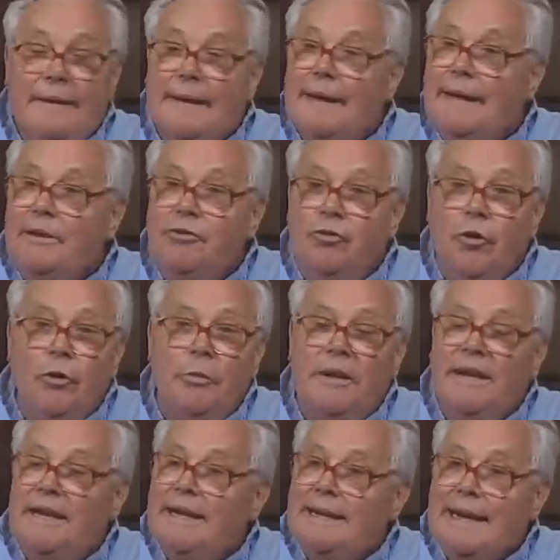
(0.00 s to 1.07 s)
in
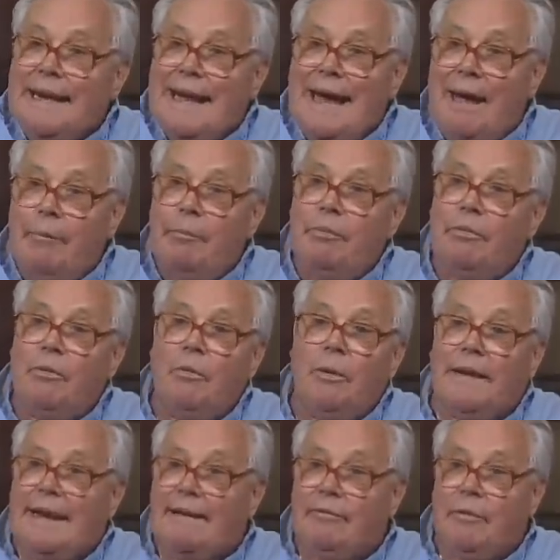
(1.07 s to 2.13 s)
Germany in a camp or
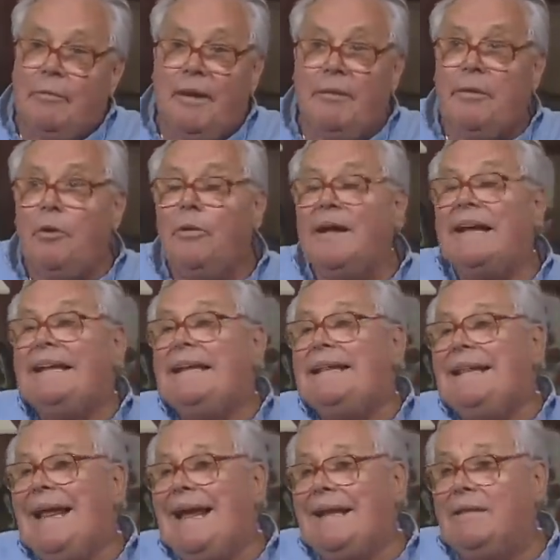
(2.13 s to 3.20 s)
whatever, maybe already
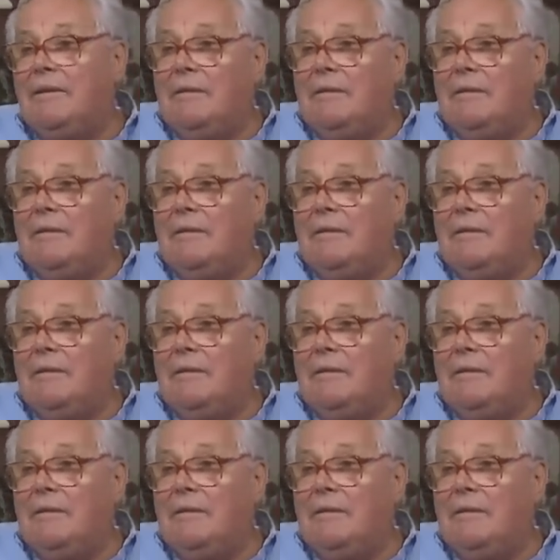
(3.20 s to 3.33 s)
dead.